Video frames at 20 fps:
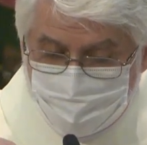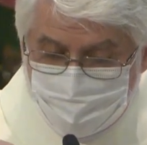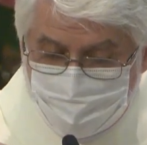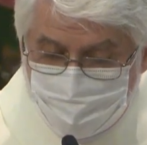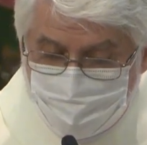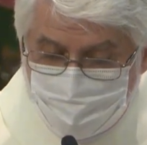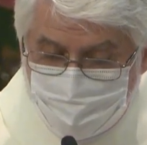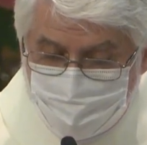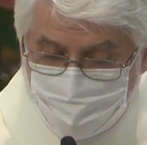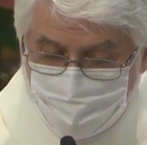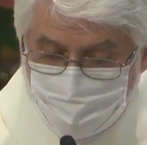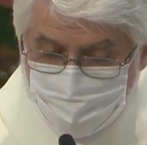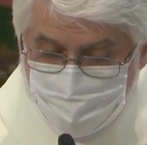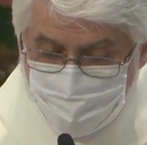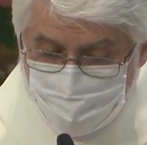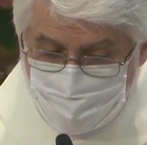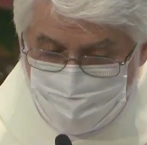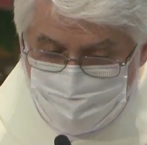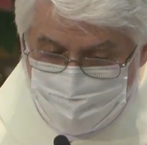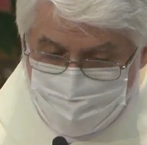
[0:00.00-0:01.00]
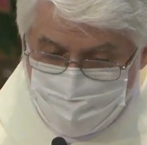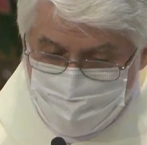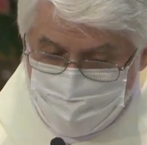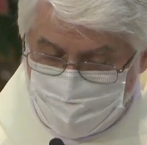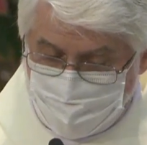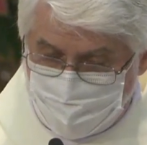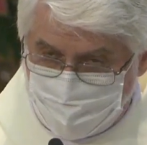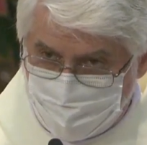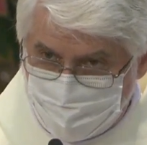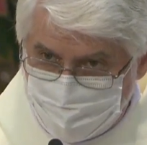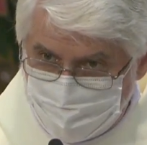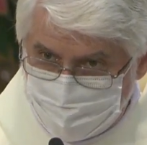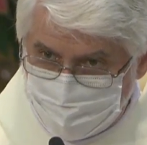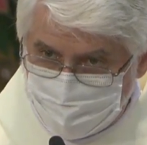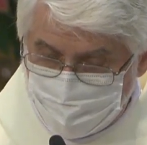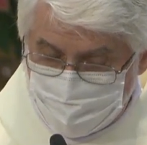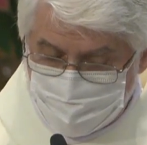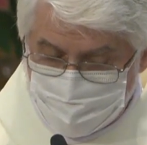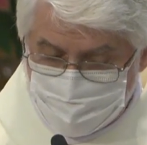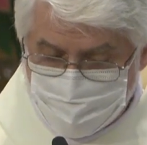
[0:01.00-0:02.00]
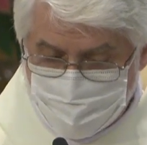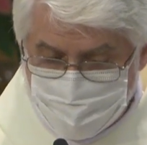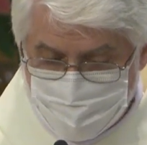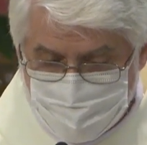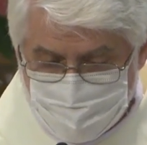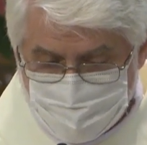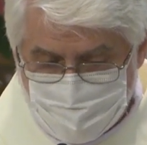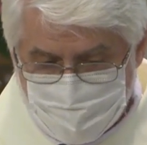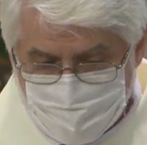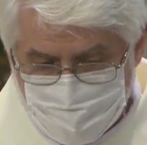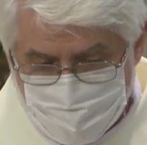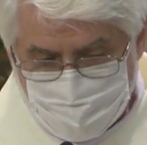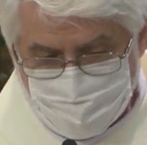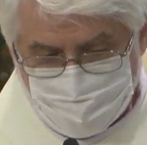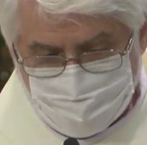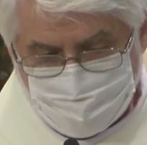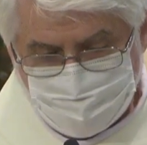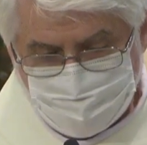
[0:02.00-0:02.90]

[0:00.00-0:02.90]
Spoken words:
tin soldier for Christmas.